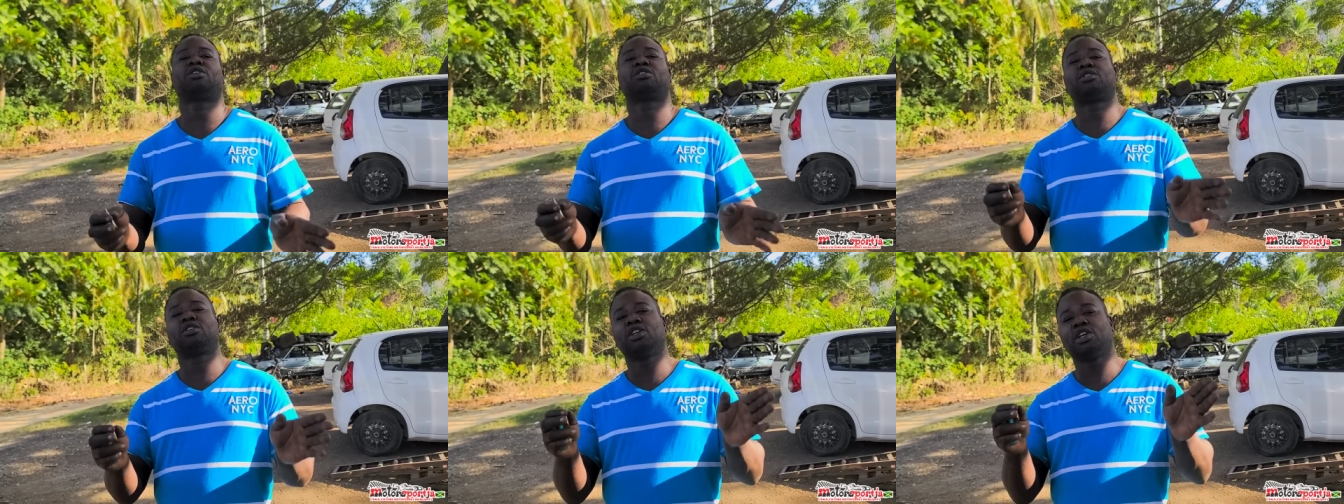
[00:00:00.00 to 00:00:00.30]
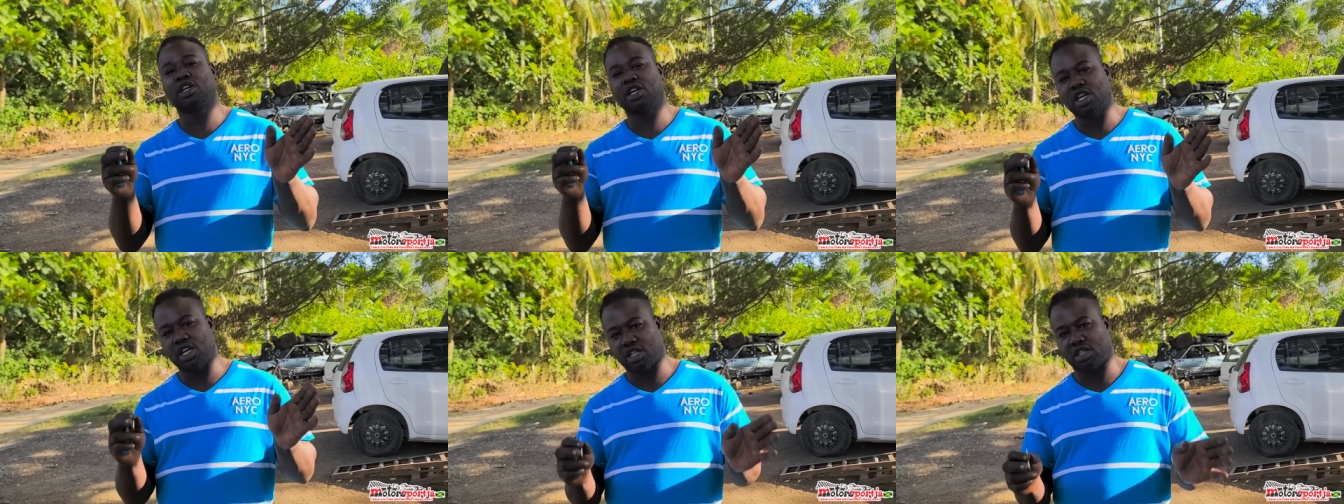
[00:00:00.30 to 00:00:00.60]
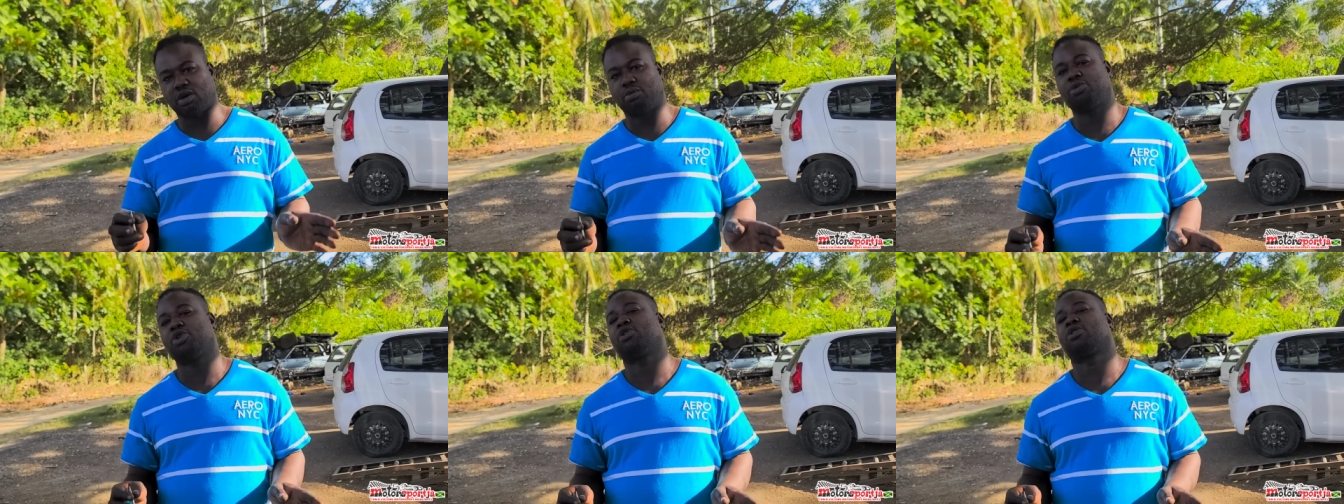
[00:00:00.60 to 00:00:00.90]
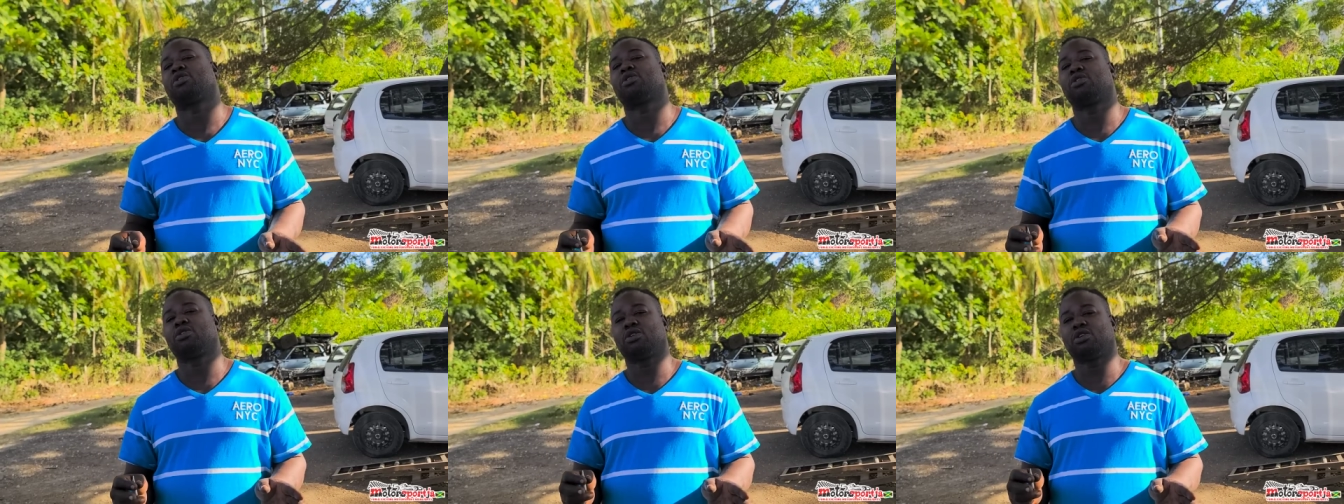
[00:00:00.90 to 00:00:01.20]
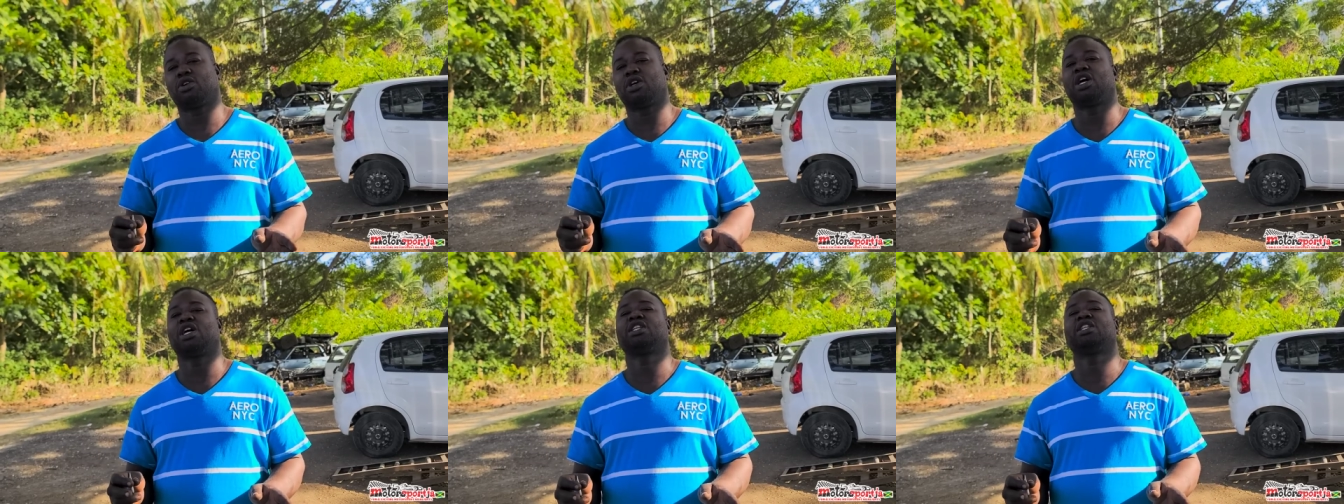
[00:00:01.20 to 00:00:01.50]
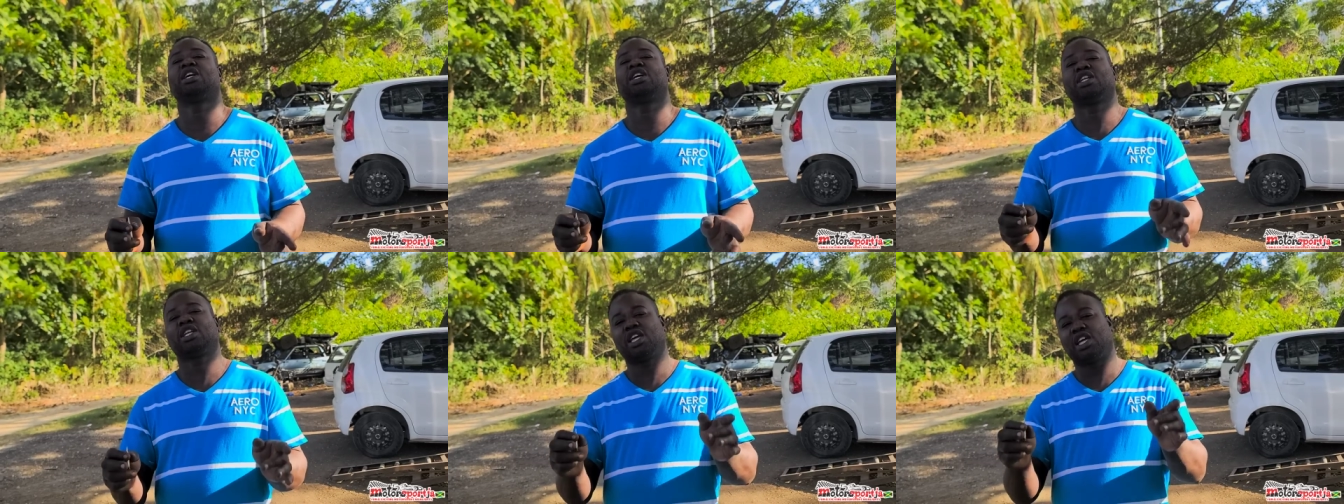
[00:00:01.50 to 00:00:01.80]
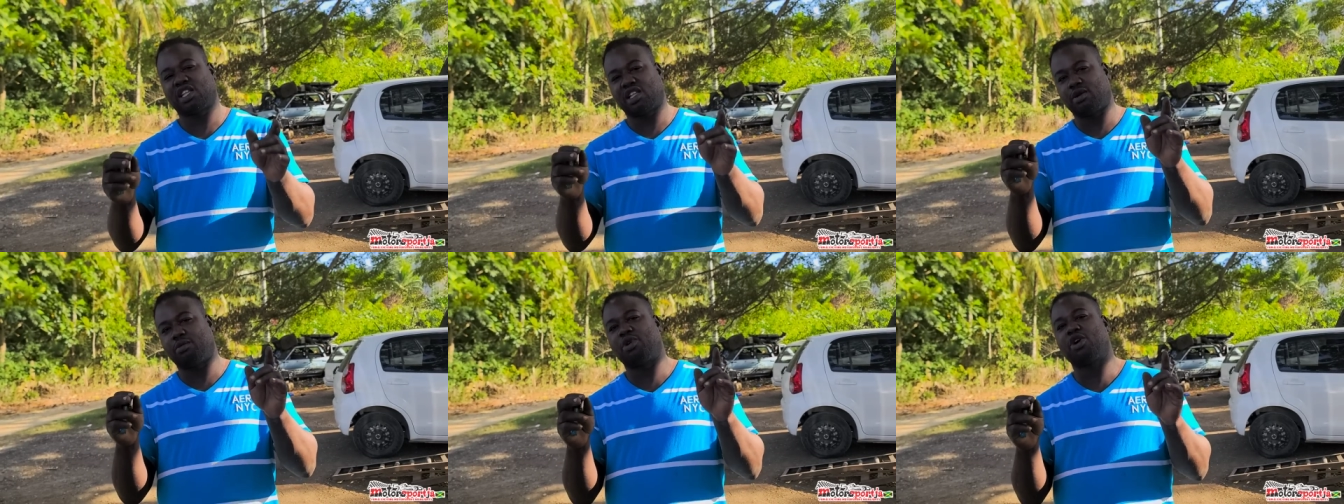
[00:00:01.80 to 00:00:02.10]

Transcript: Just link Ghetto Bug. And then Ghetto